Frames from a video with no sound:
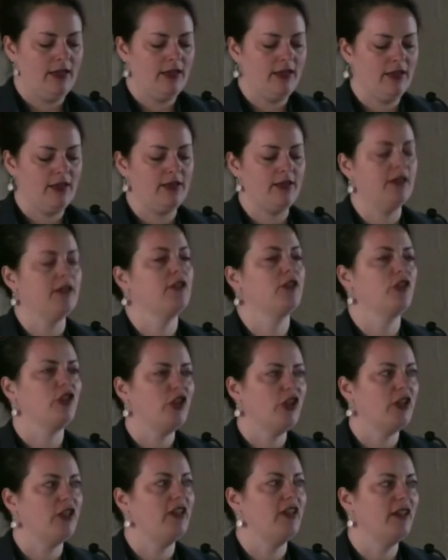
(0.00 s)
"This is
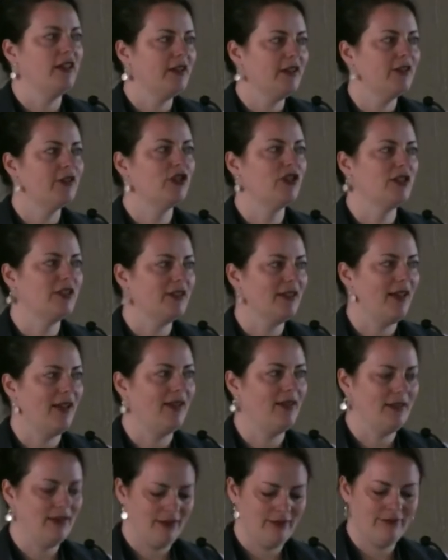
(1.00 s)
good," she
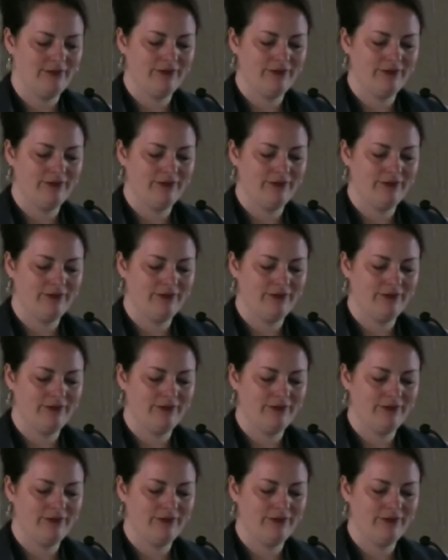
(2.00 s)
said.